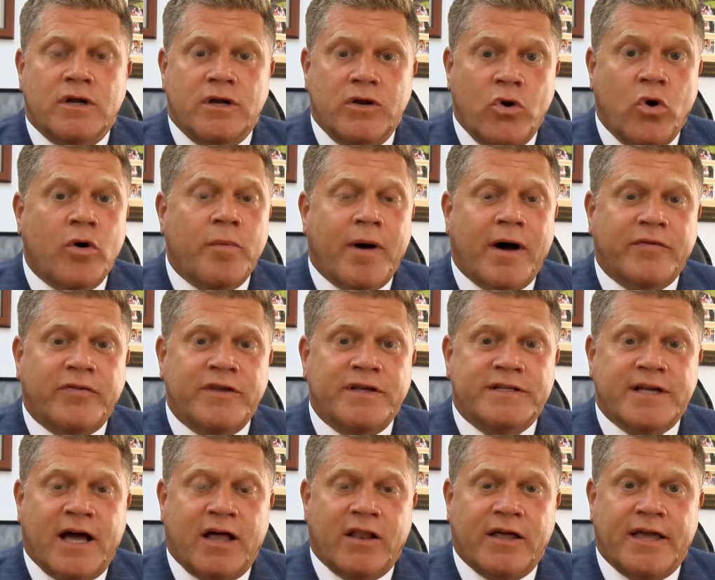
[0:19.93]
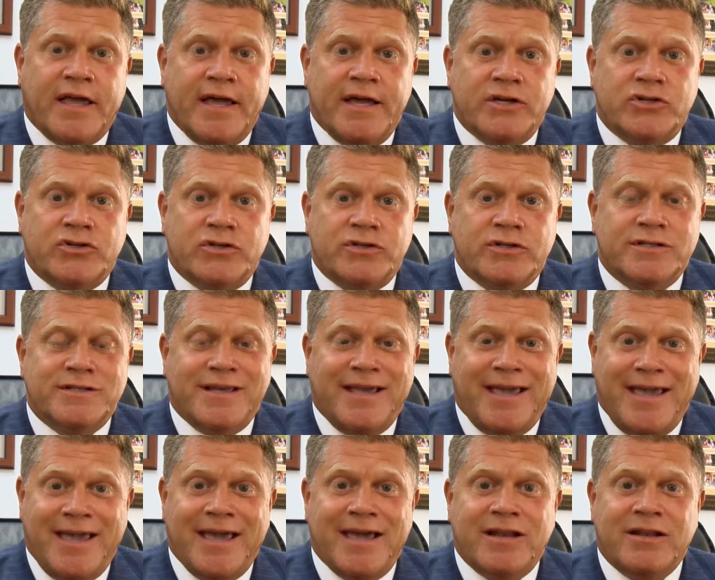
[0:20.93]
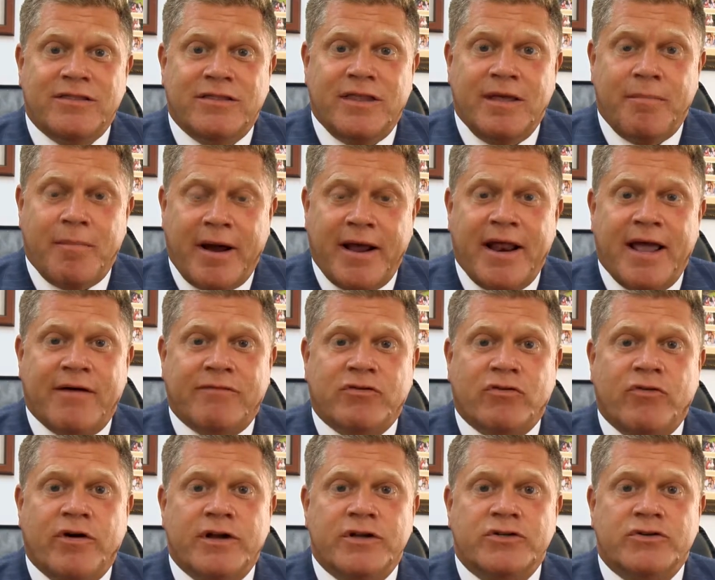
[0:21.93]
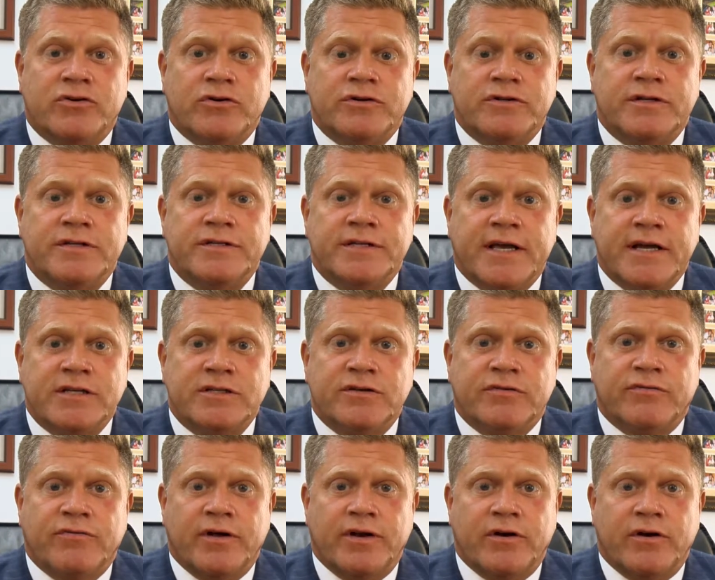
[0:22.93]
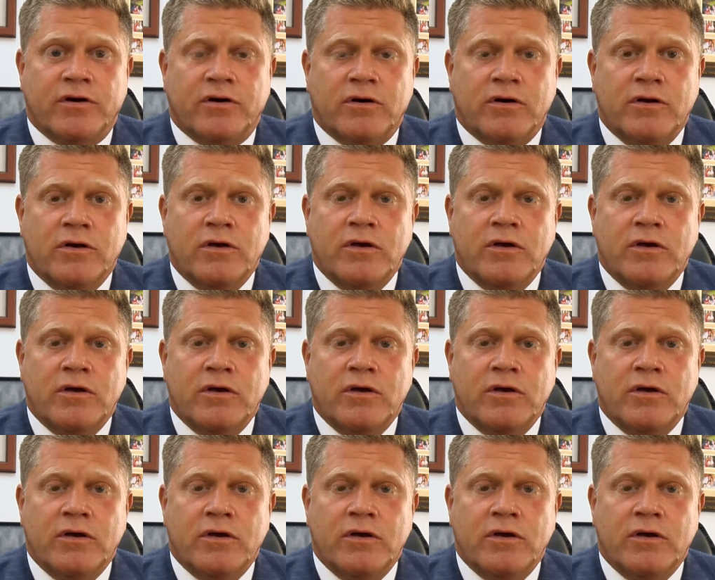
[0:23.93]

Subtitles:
know about these allegations and they might have to register as a sex offender.